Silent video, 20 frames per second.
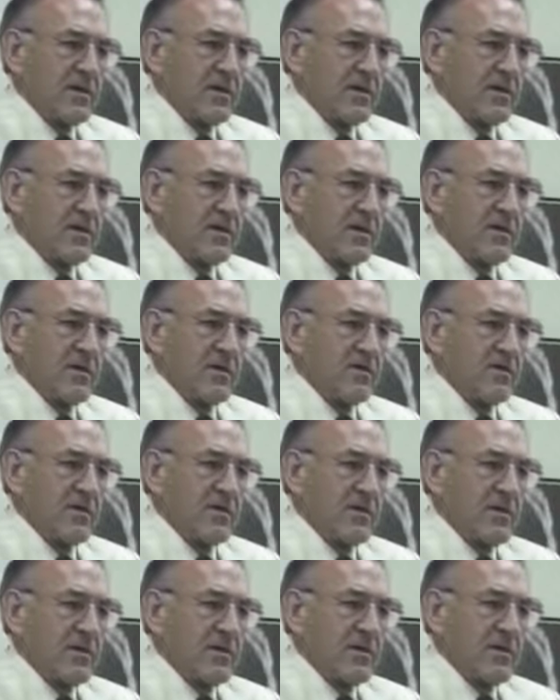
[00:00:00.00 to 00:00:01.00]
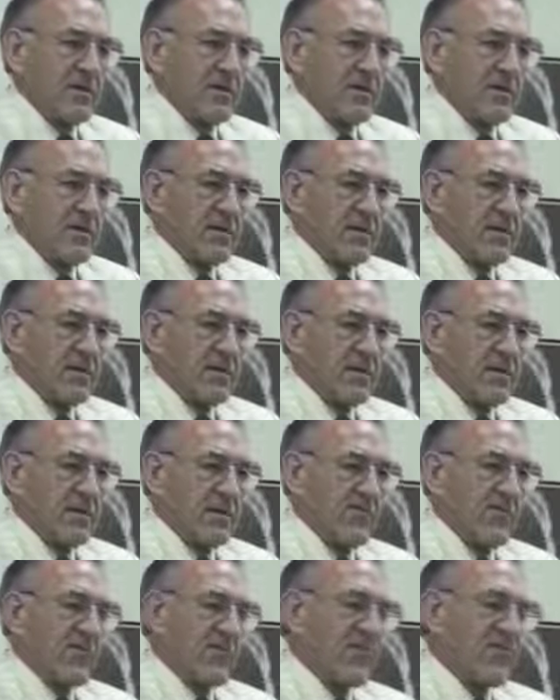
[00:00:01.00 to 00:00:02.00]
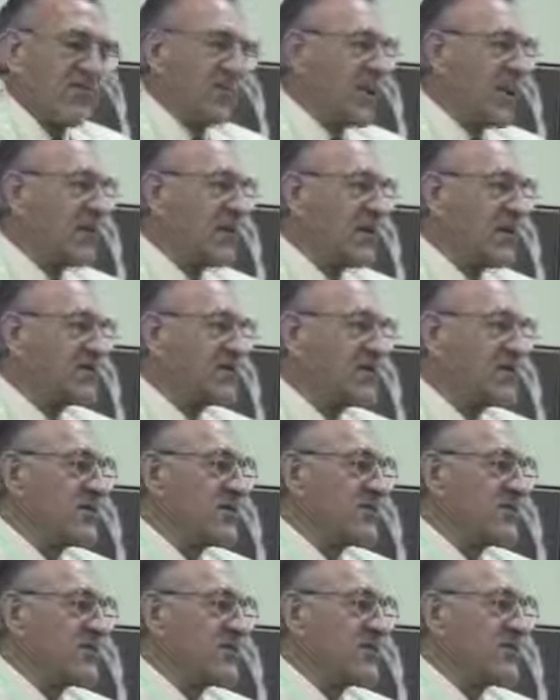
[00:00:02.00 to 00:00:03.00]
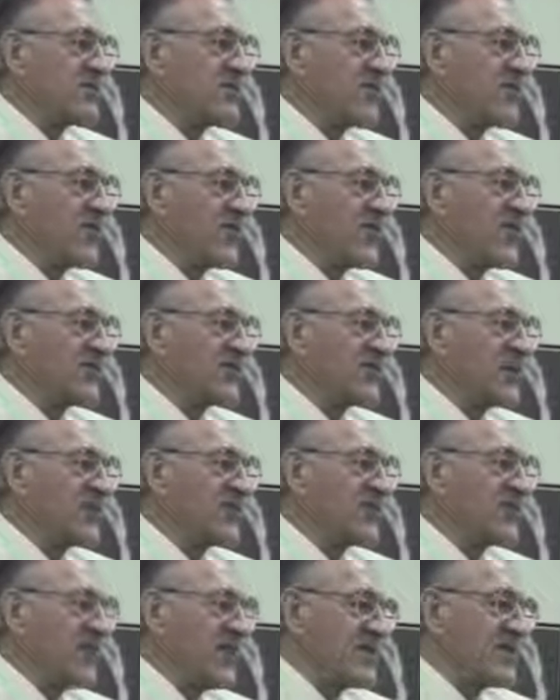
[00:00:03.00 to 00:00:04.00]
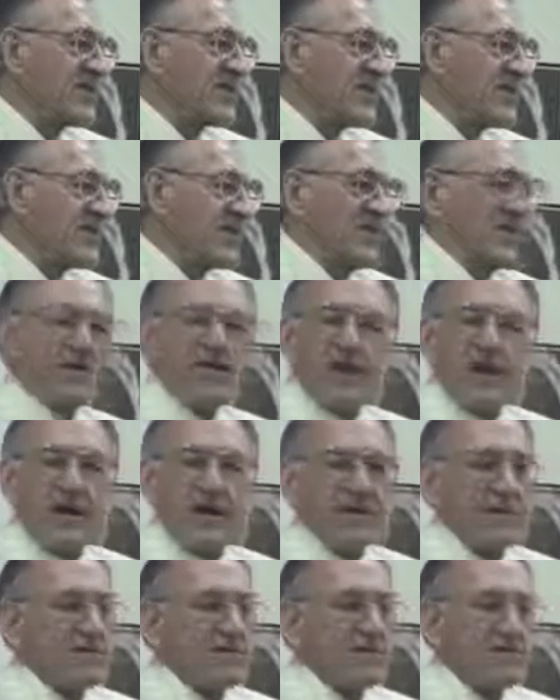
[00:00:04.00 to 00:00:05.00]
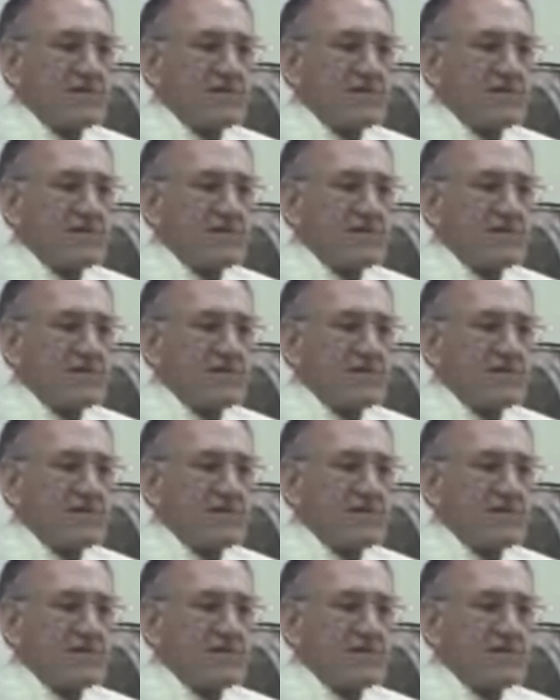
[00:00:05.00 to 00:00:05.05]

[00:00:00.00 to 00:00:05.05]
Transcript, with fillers: You know, if, if God doesn't do something for us, let's face it, we're gone.